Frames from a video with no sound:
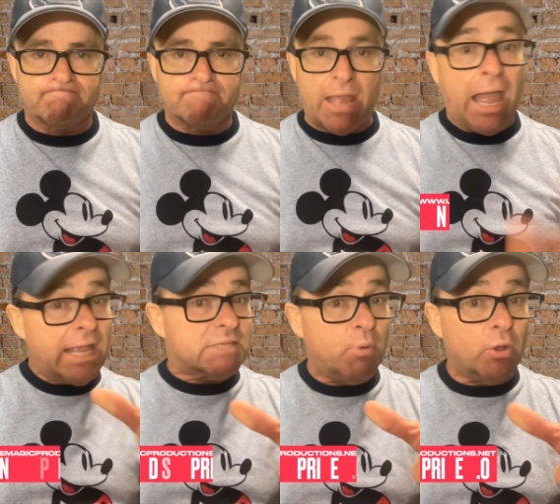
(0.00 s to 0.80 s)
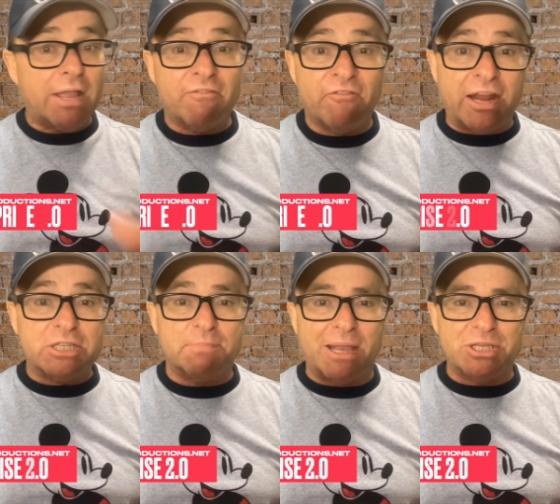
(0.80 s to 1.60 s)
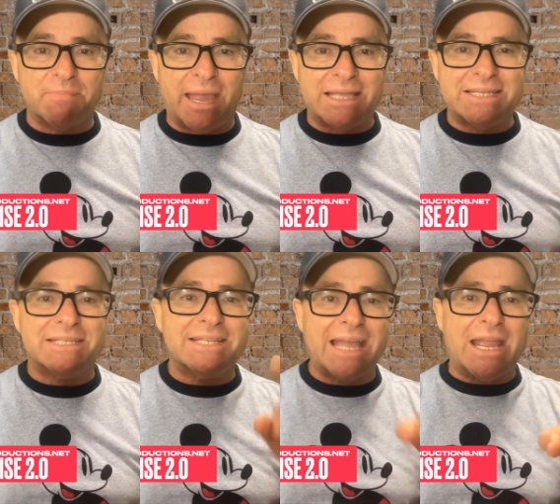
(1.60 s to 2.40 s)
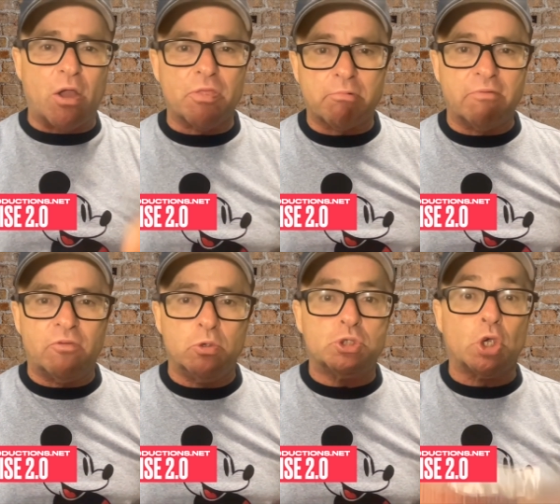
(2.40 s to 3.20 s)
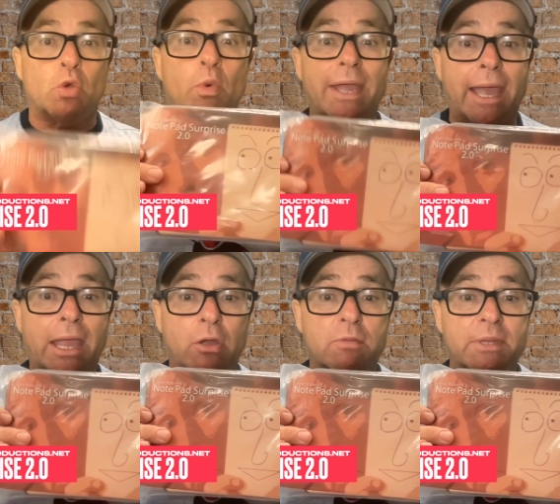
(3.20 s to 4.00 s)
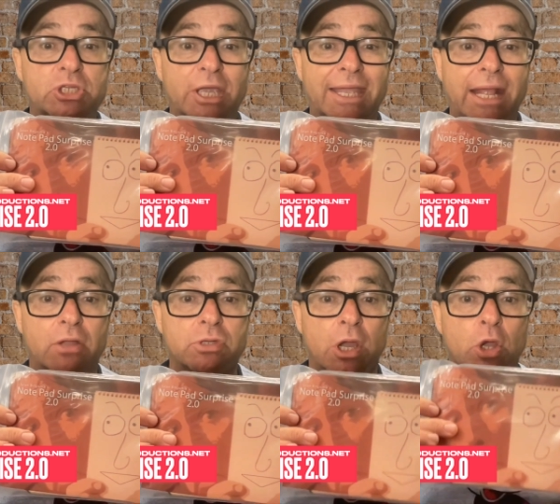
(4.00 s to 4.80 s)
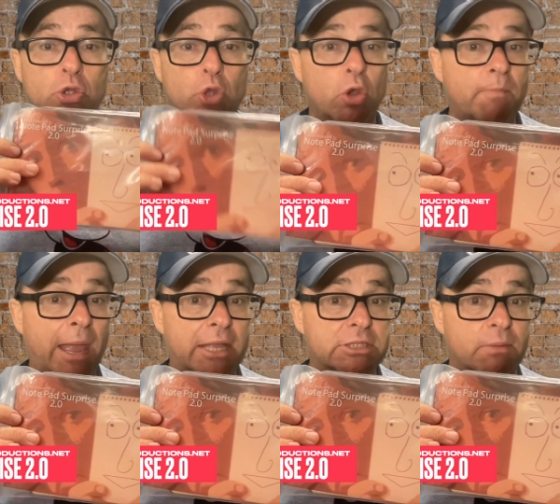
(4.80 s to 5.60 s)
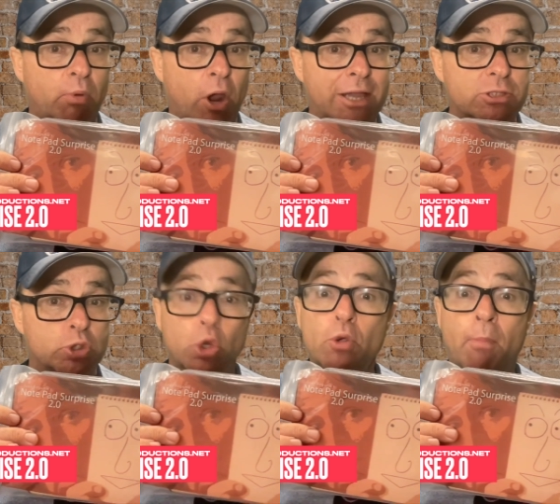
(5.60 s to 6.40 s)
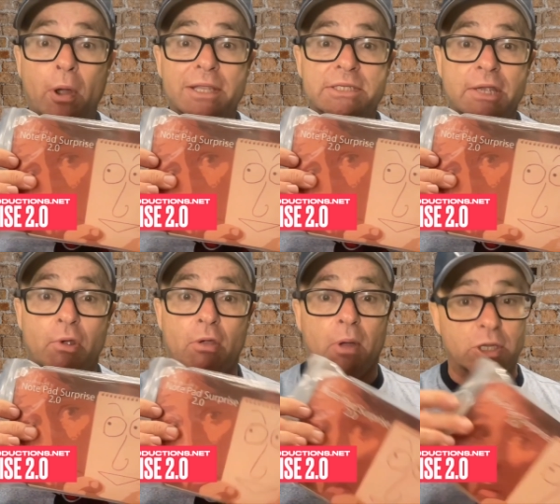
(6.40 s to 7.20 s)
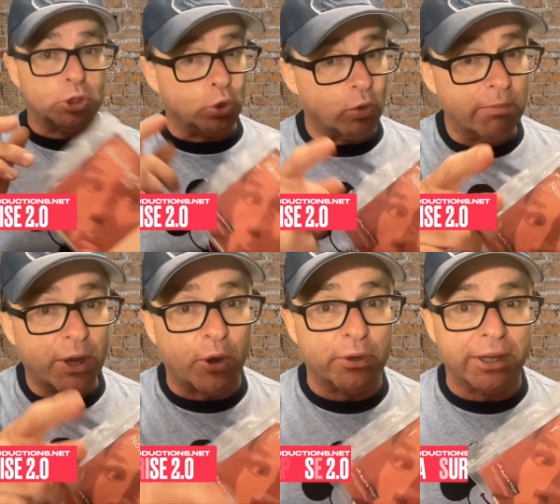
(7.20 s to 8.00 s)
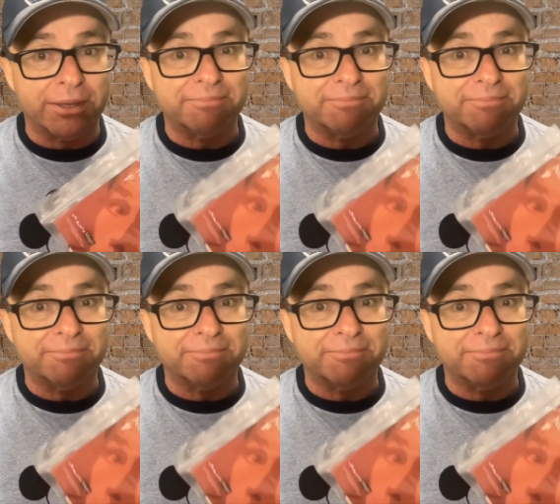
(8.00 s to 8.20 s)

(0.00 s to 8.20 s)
Hey, it's Paul here from Vanish Magic Magazine. Today on the review show, we are going to be checking out Notepad Surprise 2.0 by Sean Begonia.